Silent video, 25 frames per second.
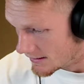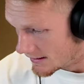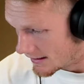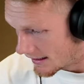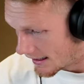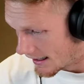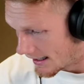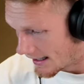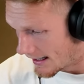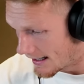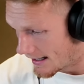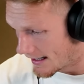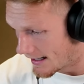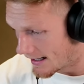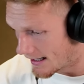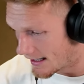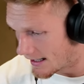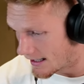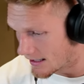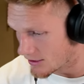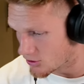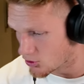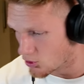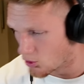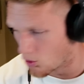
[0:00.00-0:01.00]

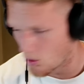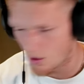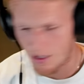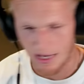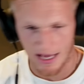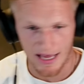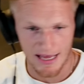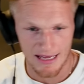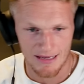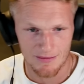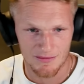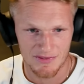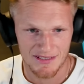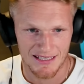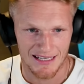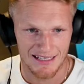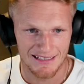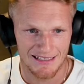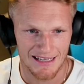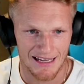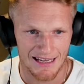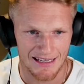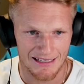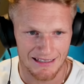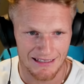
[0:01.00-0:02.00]
Your game
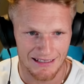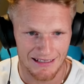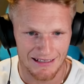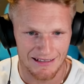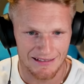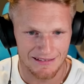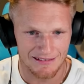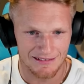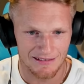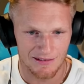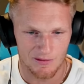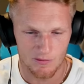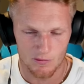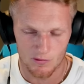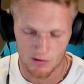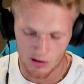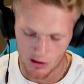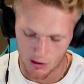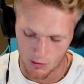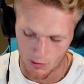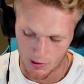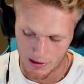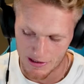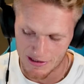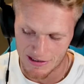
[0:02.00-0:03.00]
Sunday, and
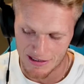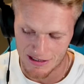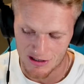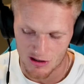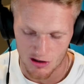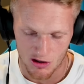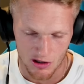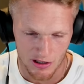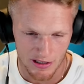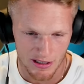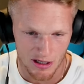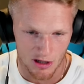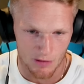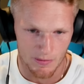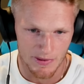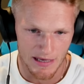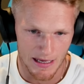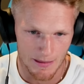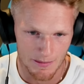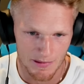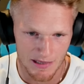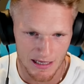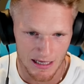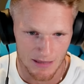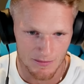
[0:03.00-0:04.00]
what is exciting, I'll be
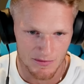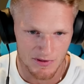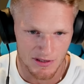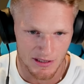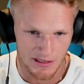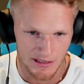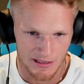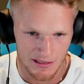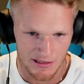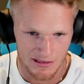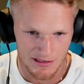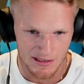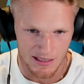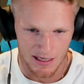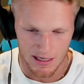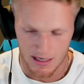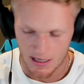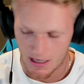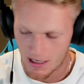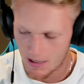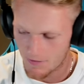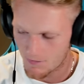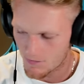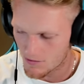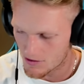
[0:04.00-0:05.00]
able to come see you on
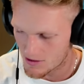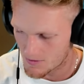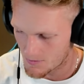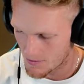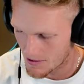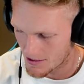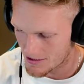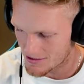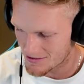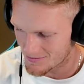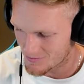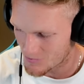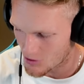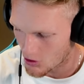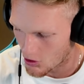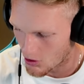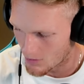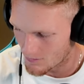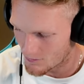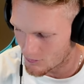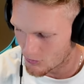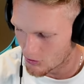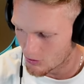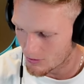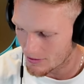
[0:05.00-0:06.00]
Saturday if you spare some time
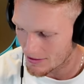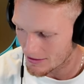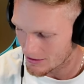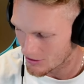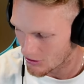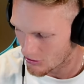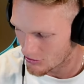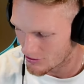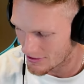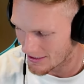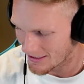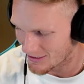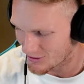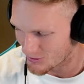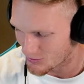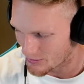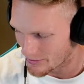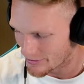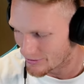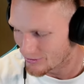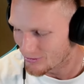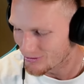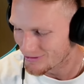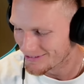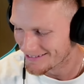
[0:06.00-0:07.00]
for me. No doubt you
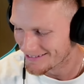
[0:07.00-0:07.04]
will.